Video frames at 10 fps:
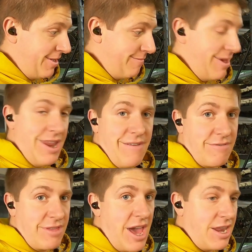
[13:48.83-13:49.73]
man,
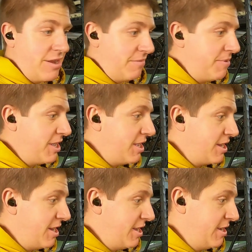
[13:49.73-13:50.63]
after that, it'll be
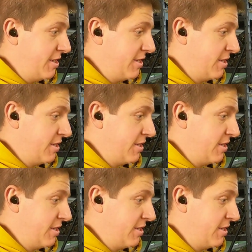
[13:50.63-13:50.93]
uh,